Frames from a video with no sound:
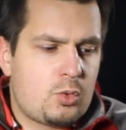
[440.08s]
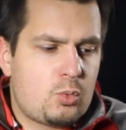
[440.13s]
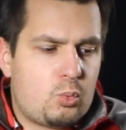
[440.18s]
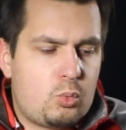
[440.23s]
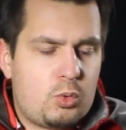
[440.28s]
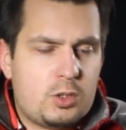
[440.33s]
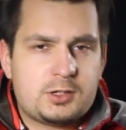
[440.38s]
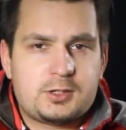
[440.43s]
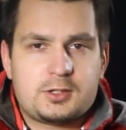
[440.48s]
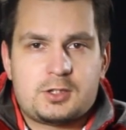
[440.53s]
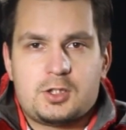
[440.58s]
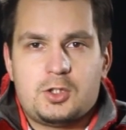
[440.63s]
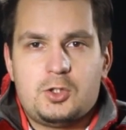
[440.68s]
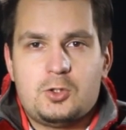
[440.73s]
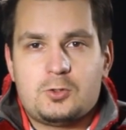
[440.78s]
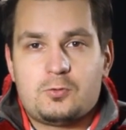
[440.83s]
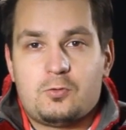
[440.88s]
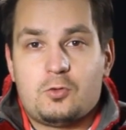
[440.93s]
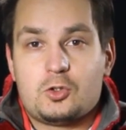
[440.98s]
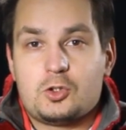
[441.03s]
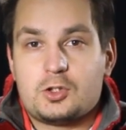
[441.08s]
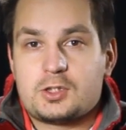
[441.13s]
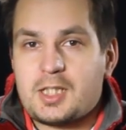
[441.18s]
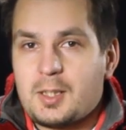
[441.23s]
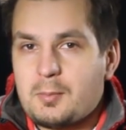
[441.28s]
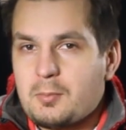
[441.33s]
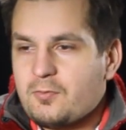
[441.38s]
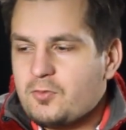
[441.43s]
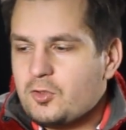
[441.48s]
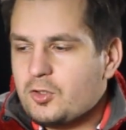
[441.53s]
was useful to
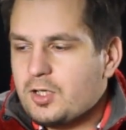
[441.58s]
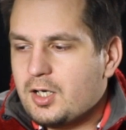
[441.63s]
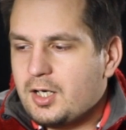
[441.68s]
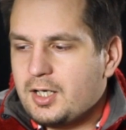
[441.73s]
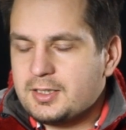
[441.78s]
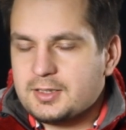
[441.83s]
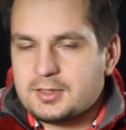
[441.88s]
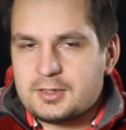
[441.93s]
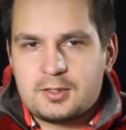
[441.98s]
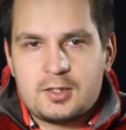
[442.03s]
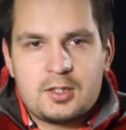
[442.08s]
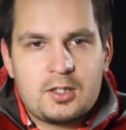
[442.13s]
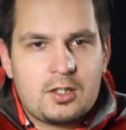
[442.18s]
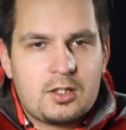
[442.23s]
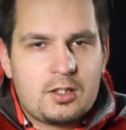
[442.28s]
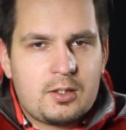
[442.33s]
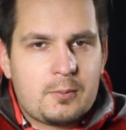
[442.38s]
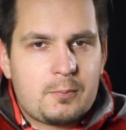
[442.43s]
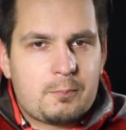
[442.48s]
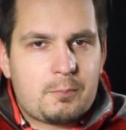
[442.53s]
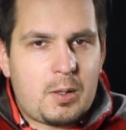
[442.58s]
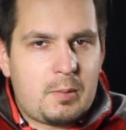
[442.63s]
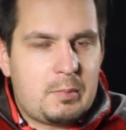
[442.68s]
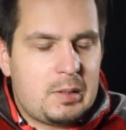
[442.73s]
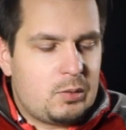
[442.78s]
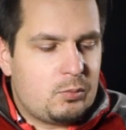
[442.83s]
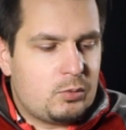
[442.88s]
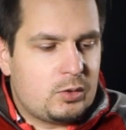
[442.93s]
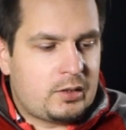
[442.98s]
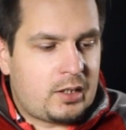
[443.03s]
some of you guys.
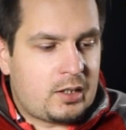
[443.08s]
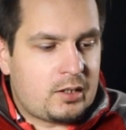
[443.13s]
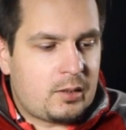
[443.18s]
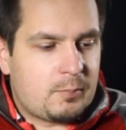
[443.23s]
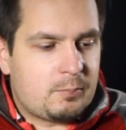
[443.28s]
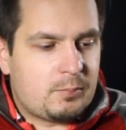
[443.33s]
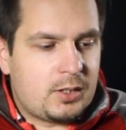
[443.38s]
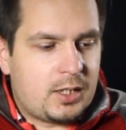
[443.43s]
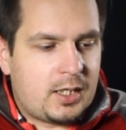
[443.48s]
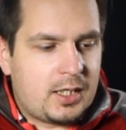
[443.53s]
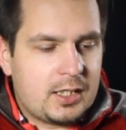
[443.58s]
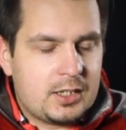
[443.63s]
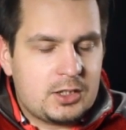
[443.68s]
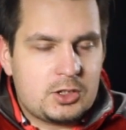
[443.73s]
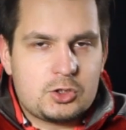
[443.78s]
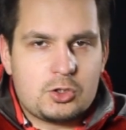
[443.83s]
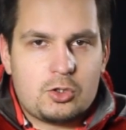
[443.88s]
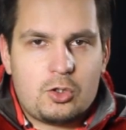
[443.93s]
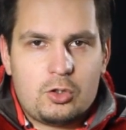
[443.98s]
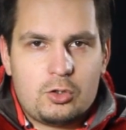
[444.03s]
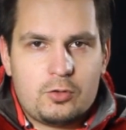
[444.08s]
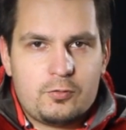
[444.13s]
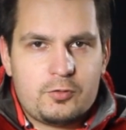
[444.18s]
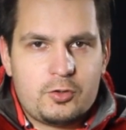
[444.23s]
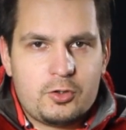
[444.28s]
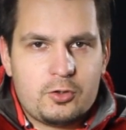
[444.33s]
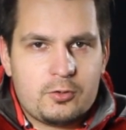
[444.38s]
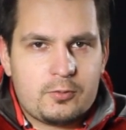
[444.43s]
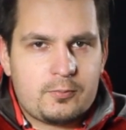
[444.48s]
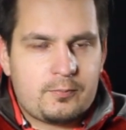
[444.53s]
Probably will not apply to all of
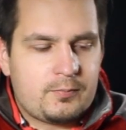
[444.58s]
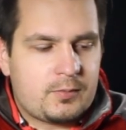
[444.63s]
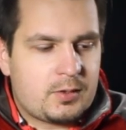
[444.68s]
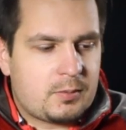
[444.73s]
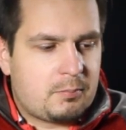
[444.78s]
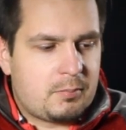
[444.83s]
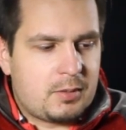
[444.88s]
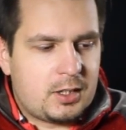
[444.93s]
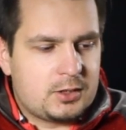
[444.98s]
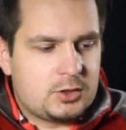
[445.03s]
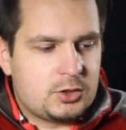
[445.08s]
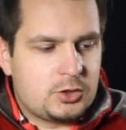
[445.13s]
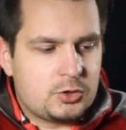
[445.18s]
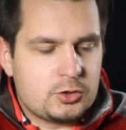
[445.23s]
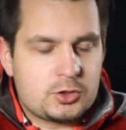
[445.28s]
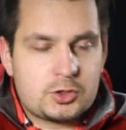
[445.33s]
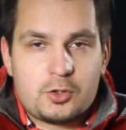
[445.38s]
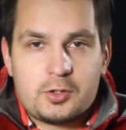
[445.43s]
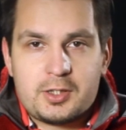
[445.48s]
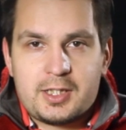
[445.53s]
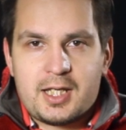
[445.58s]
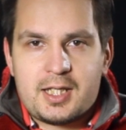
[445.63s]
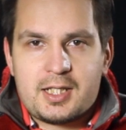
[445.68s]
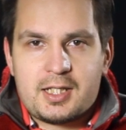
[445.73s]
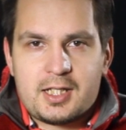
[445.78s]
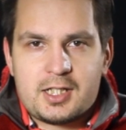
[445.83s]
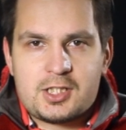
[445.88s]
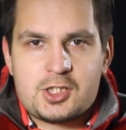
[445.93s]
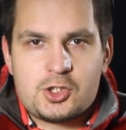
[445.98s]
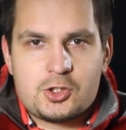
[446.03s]
you, but to Sony
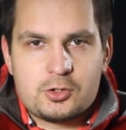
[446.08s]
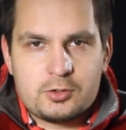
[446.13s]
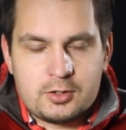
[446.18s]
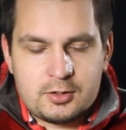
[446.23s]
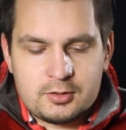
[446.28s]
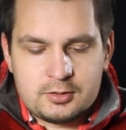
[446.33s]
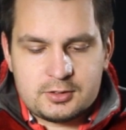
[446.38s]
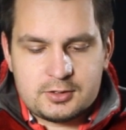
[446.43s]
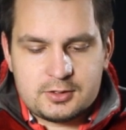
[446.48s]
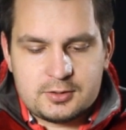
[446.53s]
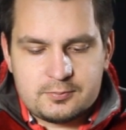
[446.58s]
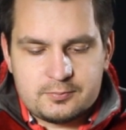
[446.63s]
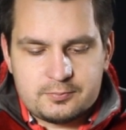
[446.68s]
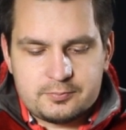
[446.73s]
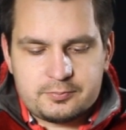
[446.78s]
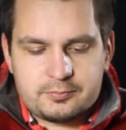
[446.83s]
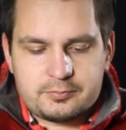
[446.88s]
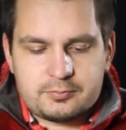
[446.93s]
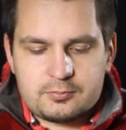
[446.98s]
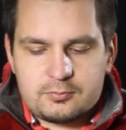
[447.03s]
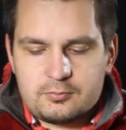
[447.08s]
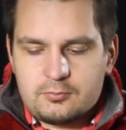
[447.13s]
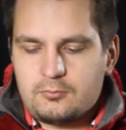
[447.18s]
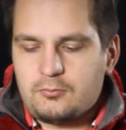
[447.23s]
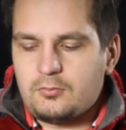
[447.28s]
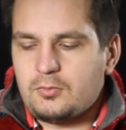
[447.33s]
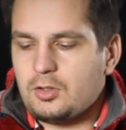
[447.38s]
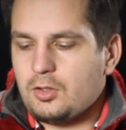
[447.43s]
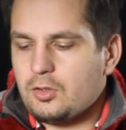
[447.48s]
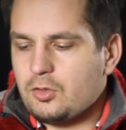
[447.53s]
NEX shooters
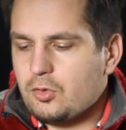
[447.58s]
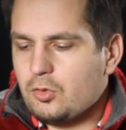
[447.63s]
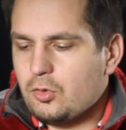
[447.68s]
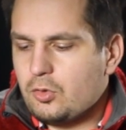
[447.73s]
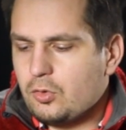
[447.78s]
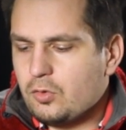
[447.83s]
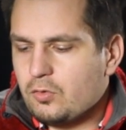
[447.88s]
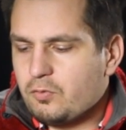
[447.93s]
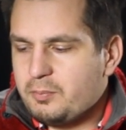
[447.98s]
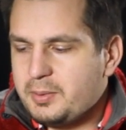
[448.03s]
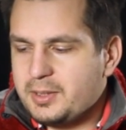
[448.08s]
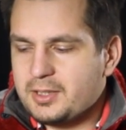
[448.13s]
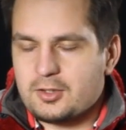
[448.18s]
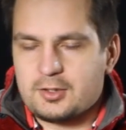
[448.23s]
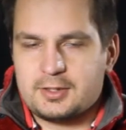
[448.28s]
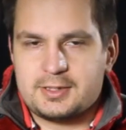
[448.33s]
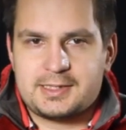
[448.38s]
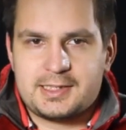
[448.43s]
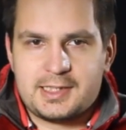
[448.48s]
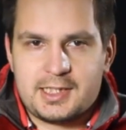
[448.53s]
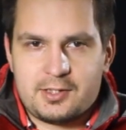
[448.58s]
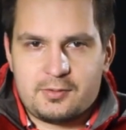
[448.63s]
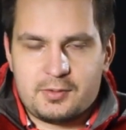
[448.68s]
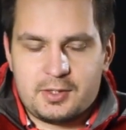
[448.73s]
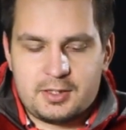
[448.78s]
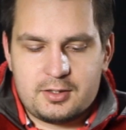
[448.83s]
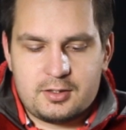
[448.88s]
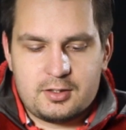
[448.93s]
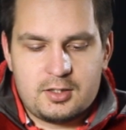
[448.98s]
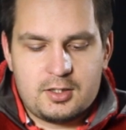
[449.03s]
who've been
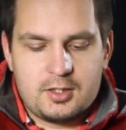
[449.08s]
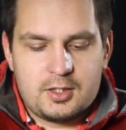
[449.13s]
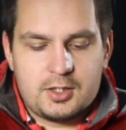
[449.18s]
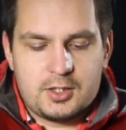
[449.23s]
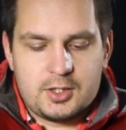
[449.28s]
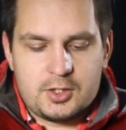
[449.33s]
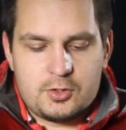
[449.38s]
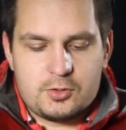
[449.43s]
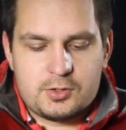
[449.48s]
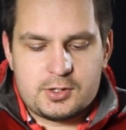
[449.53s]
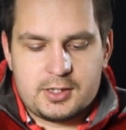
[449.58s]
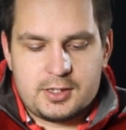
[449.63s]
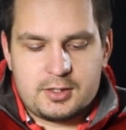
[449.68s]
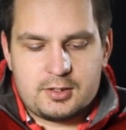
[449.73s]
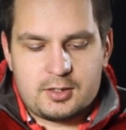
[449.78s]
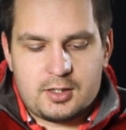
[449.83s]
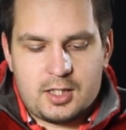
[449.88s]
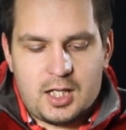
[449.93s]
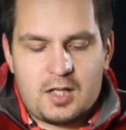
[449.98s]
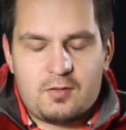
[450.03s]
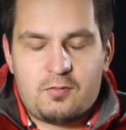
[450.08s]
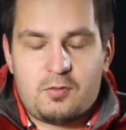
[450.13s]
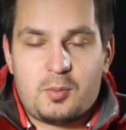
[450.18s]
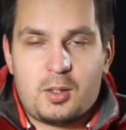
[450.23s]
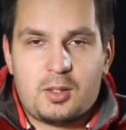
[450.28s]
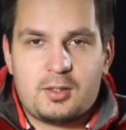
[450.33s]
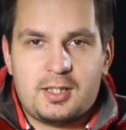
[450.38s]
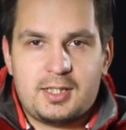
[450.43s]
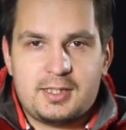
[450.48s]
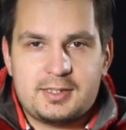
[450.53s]
considering using alpha
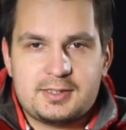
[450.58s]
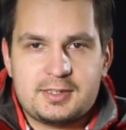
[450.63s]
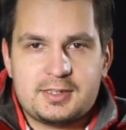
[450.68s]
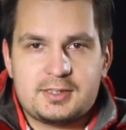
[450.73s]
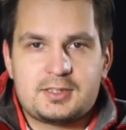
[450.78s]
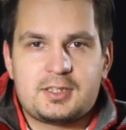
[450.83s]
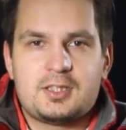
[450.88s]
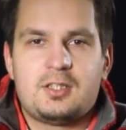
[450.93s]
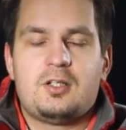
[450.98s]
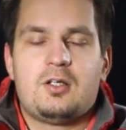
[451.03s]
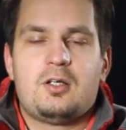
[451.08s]
mount lenses,